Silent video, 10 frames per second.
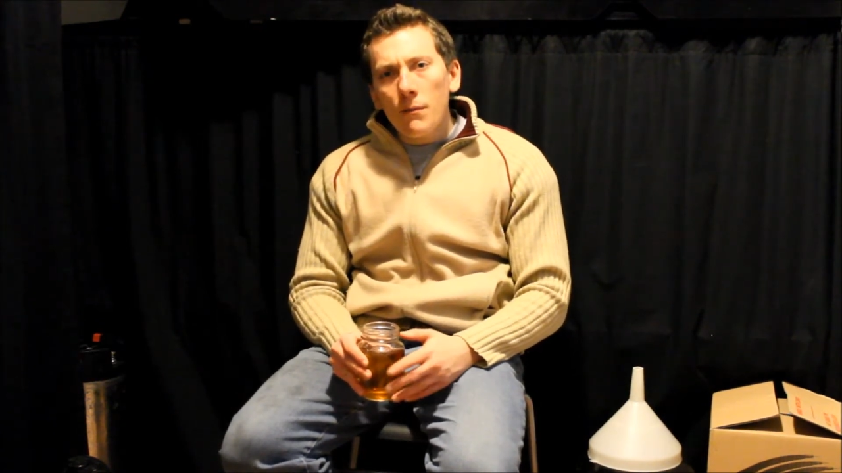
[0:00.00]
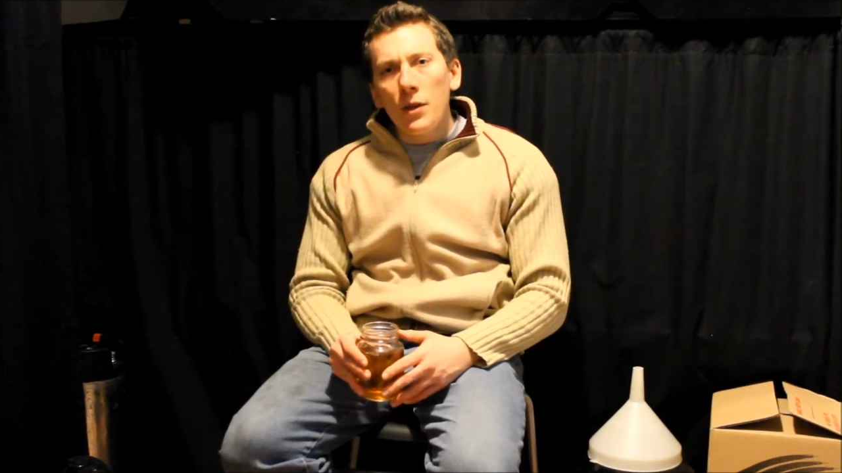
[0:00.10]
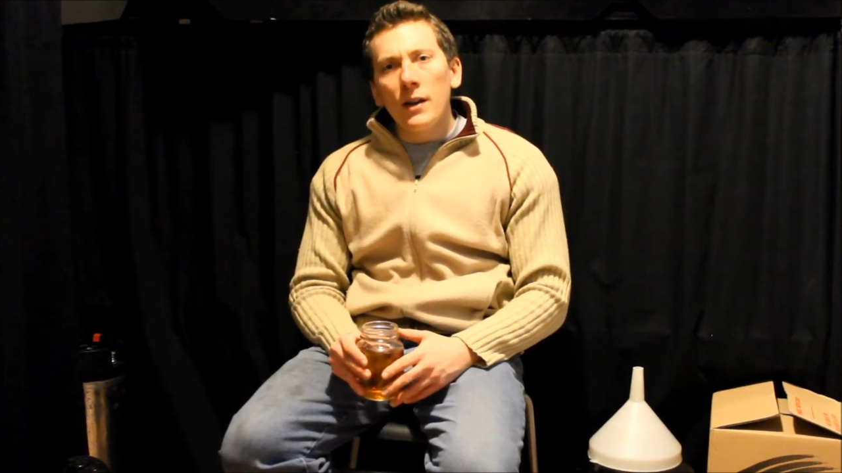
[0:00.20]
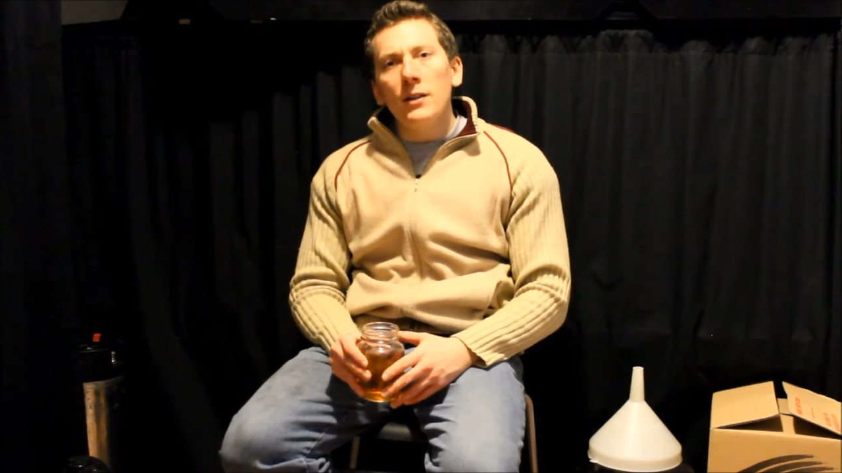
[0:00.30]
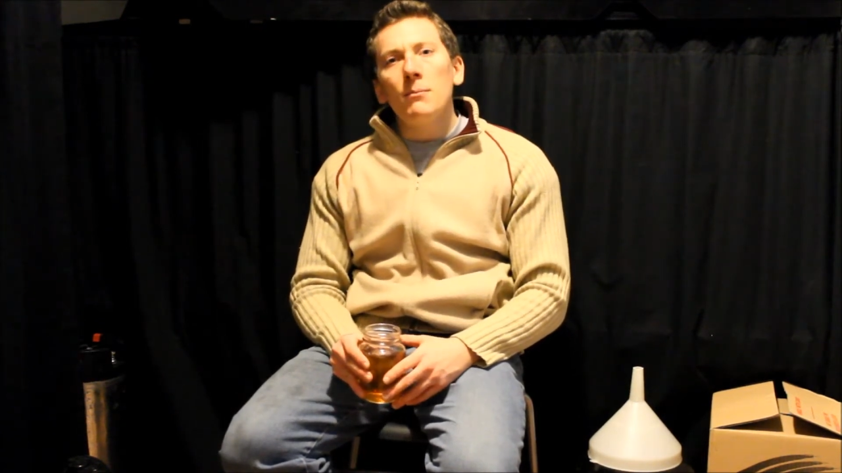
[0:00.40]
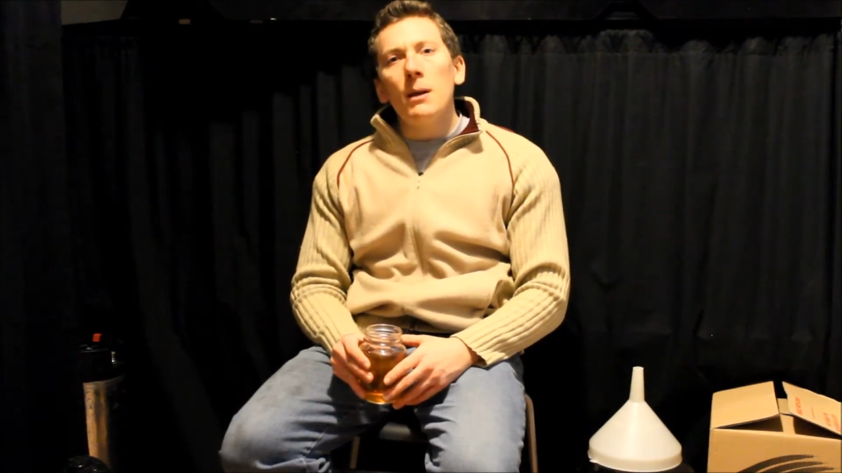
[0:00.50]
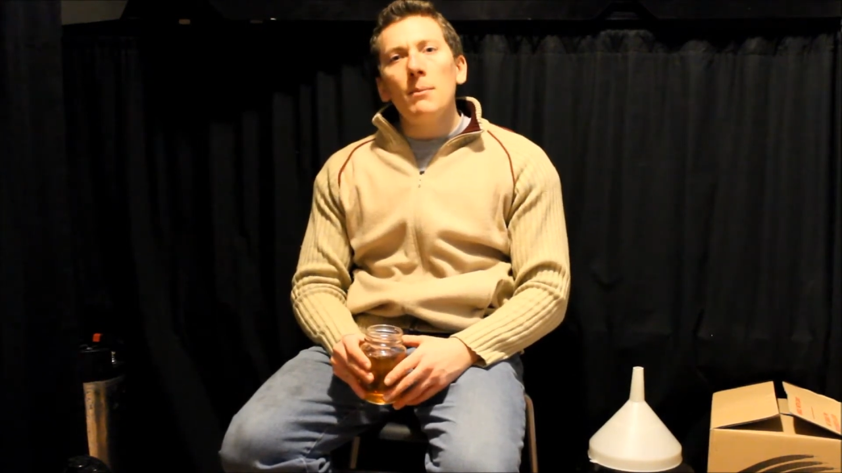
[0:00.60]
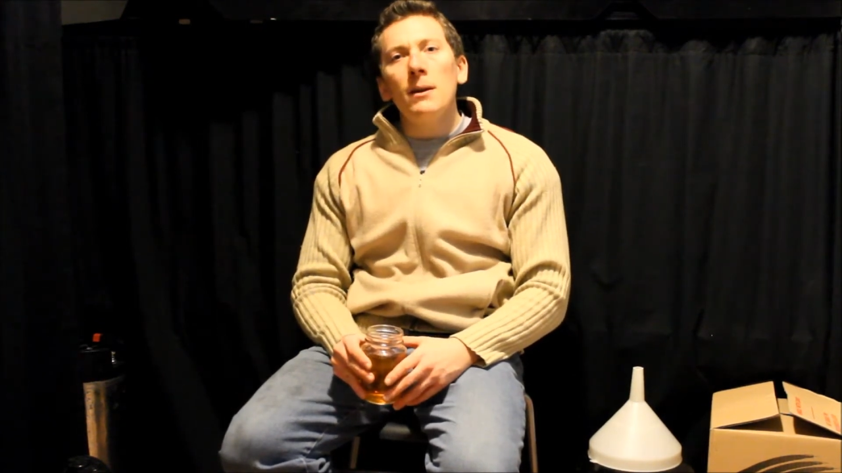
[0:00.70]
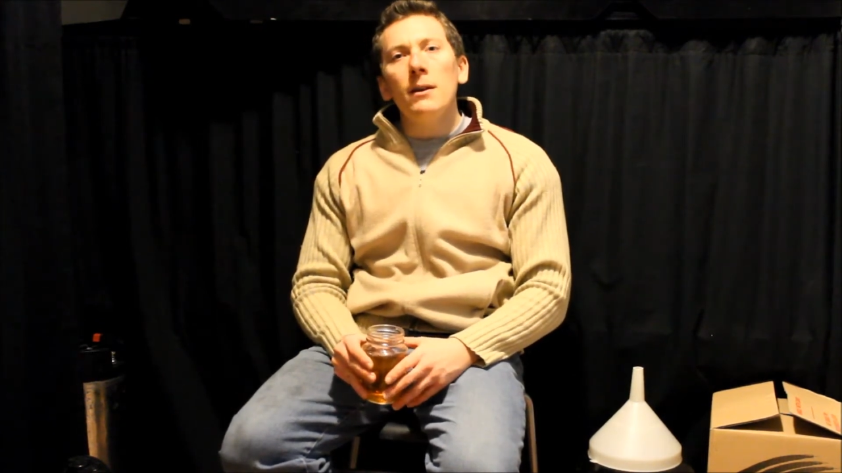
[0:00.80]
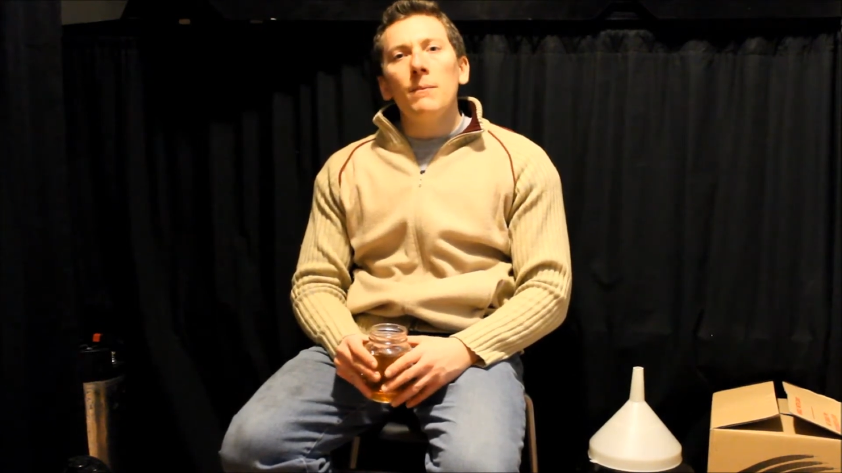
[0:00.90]
that is
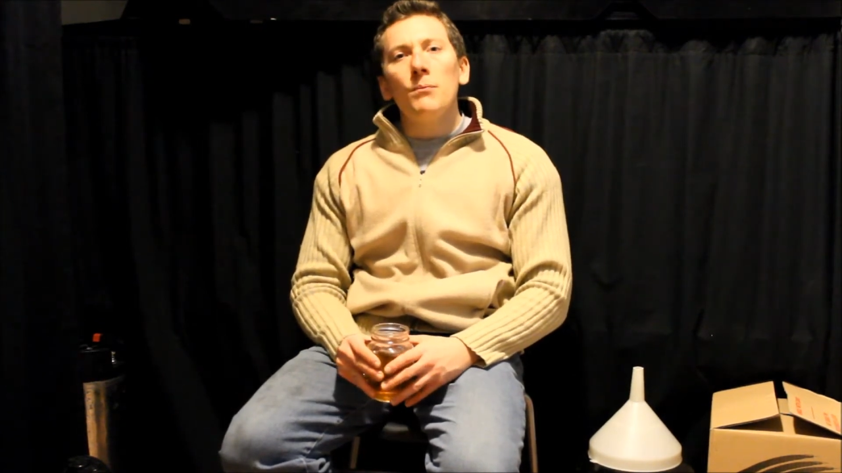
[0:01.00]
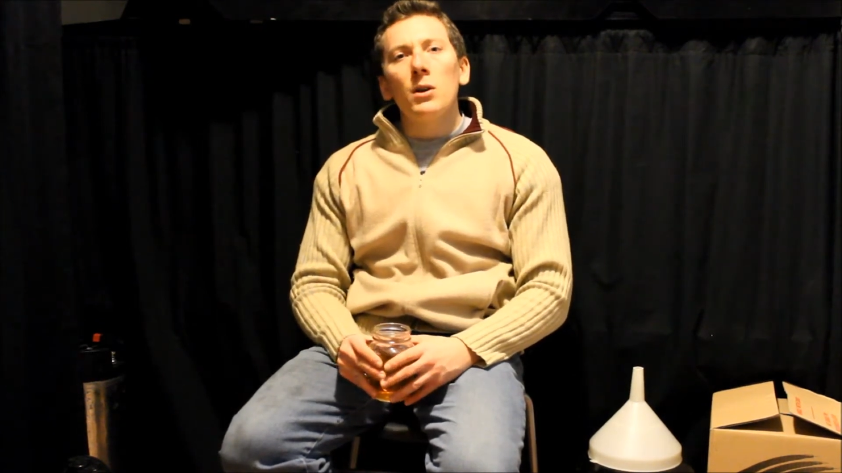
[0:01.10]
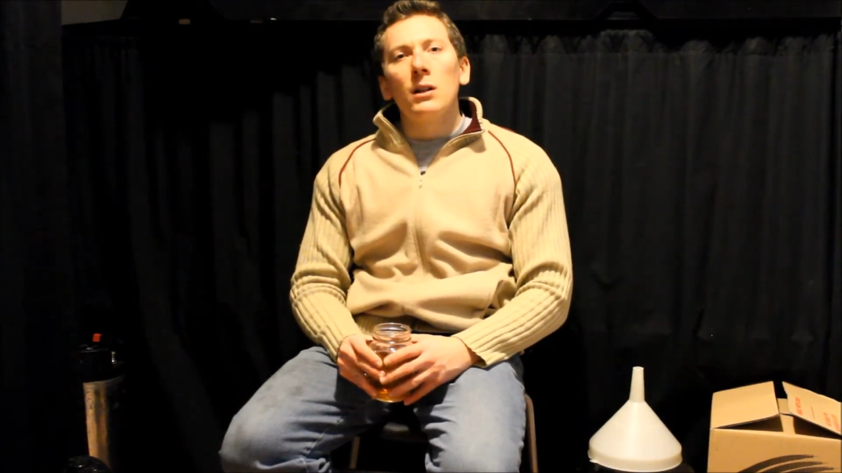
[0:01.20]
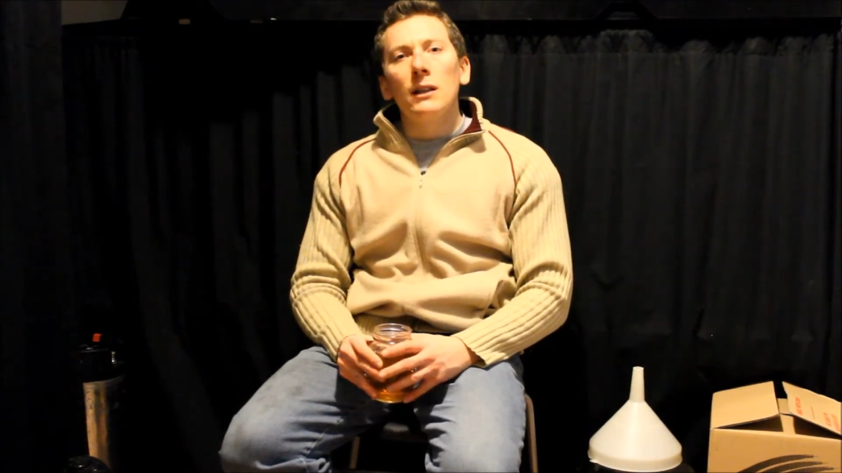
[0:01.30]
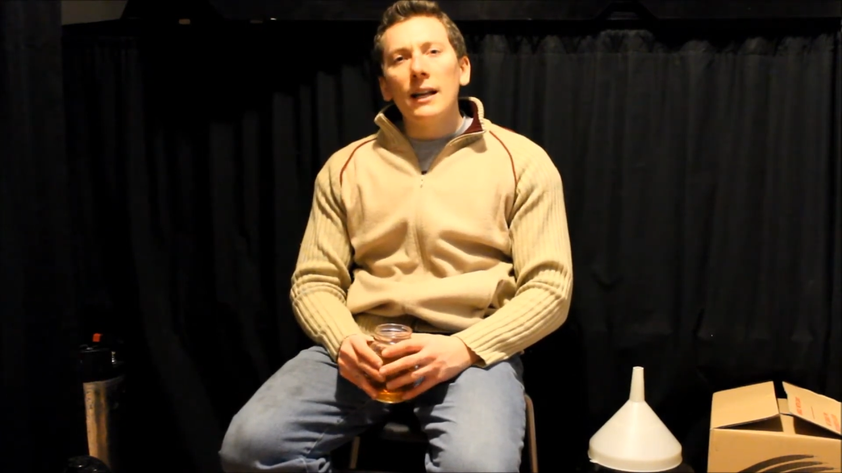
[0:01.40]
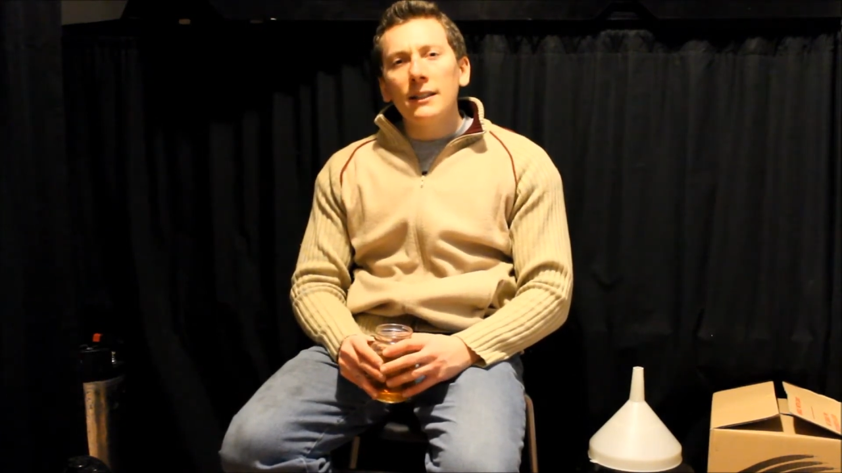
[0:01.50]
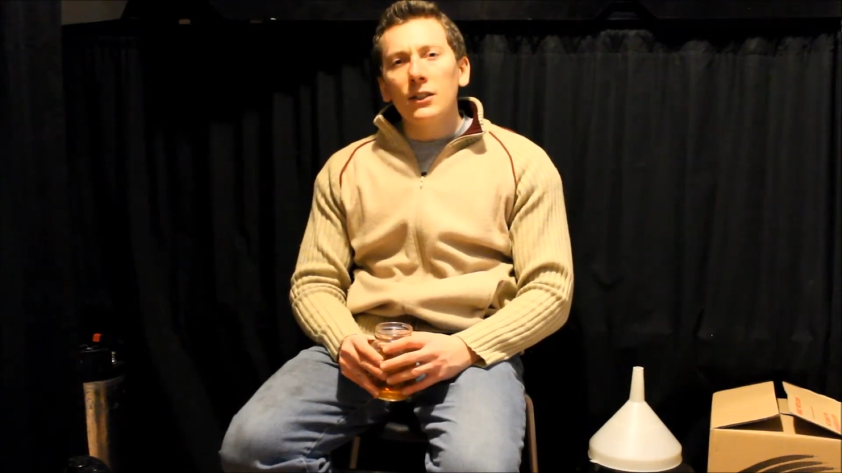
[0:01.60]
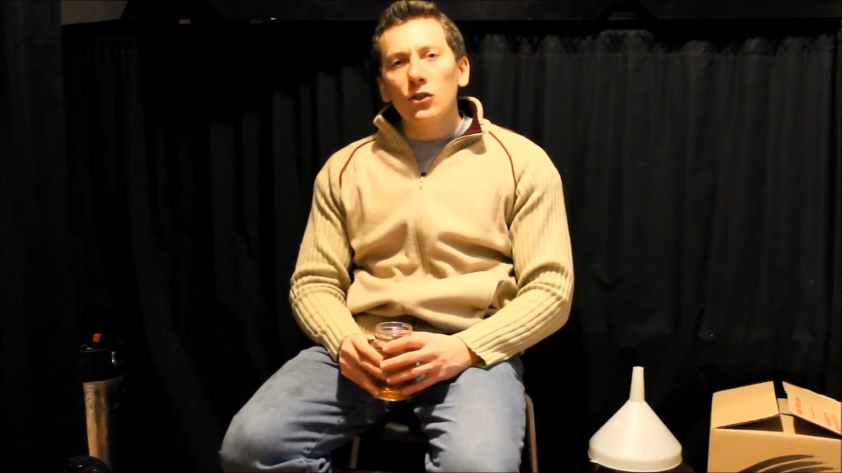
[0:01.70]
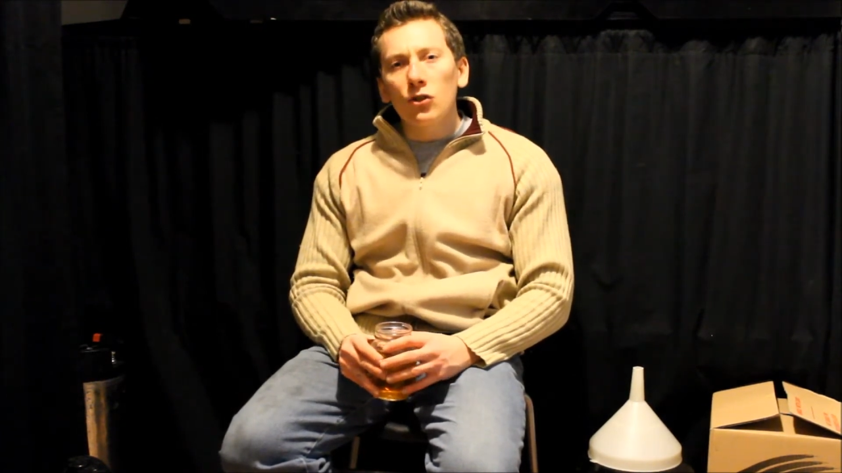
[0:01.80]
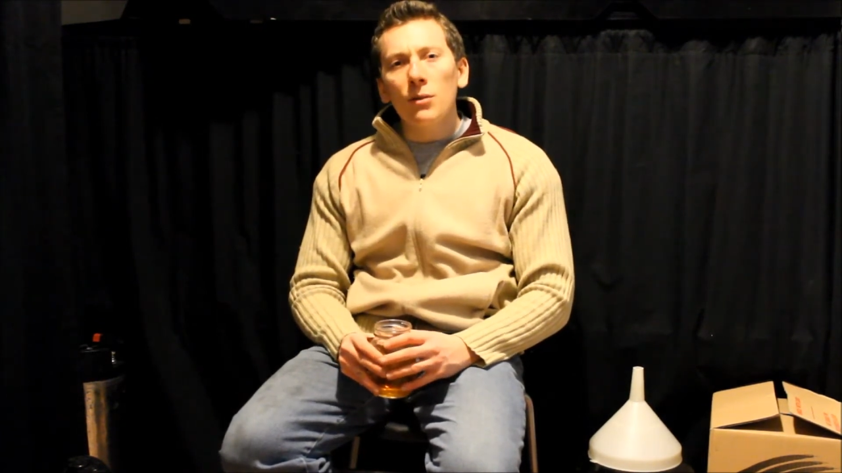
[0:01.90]
maybe a less
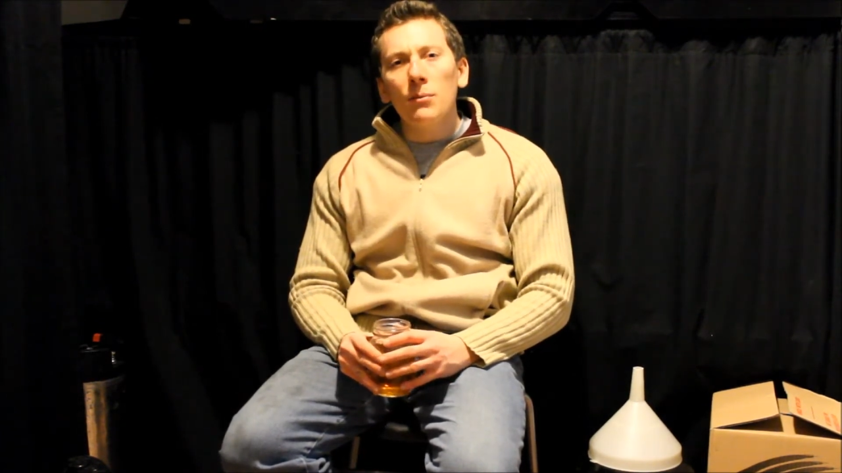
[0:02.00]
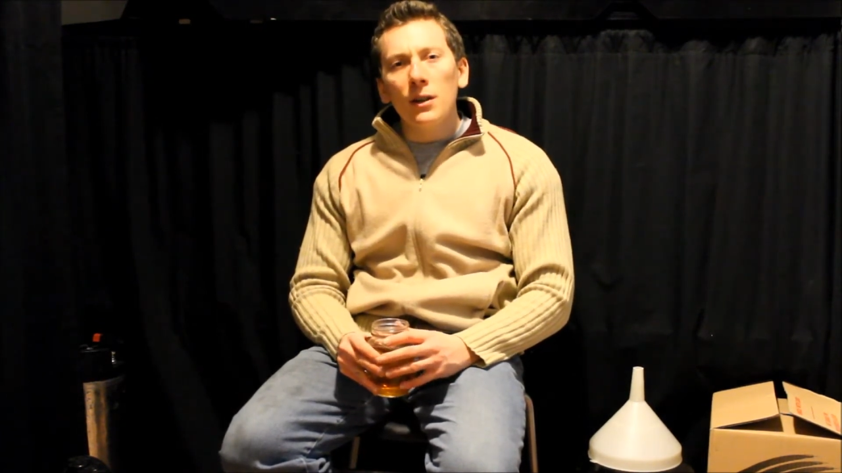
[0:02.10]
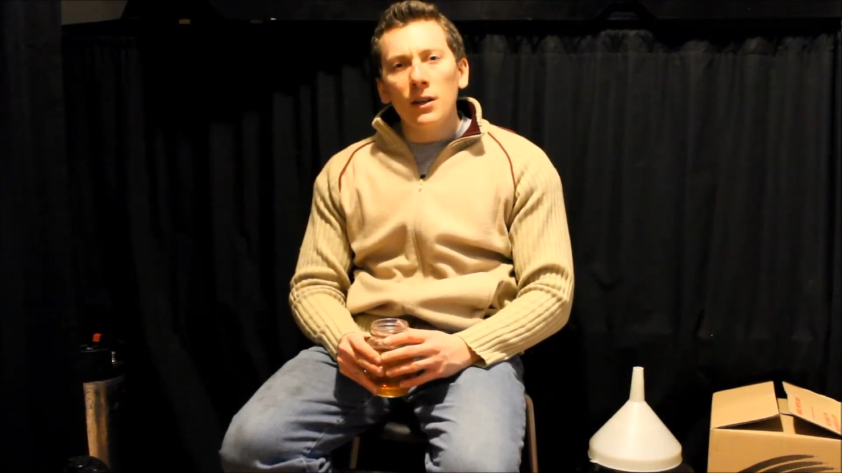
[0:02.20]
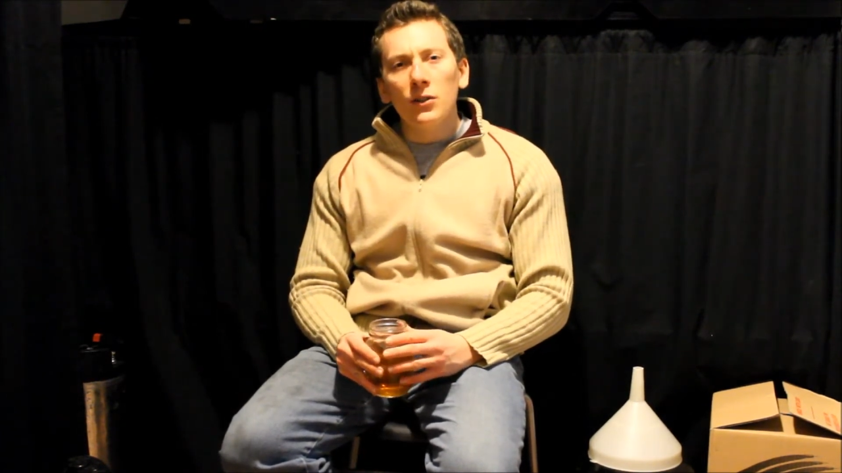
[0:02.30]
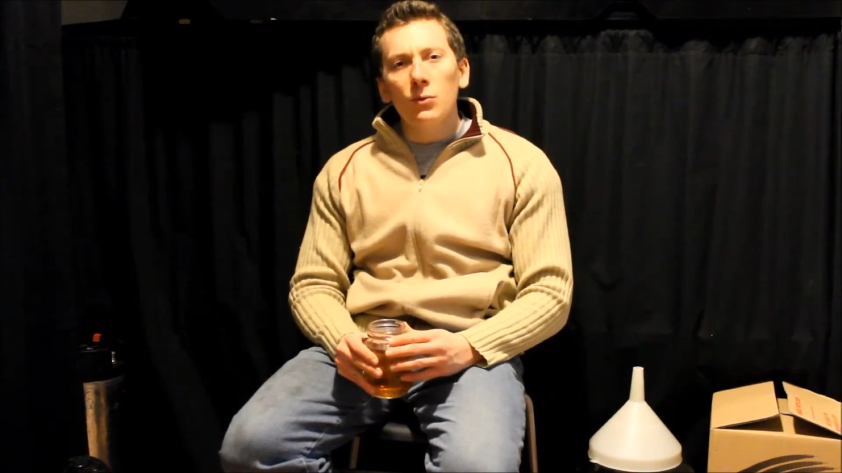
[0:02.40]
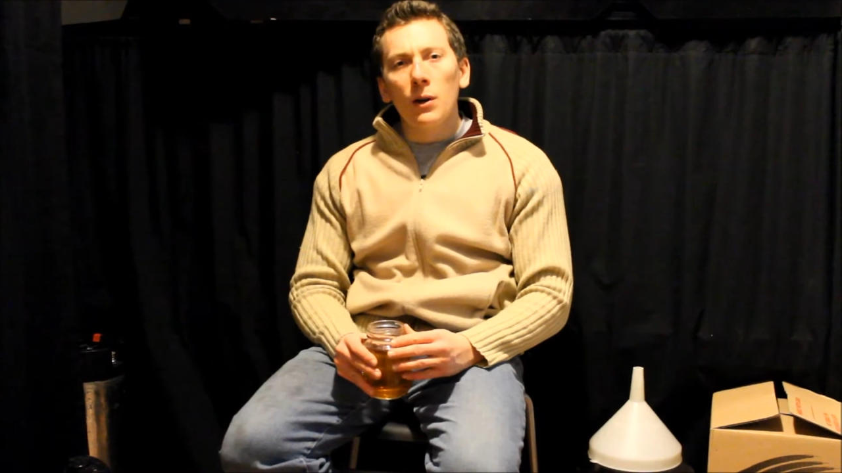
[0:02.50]
extreme yeast,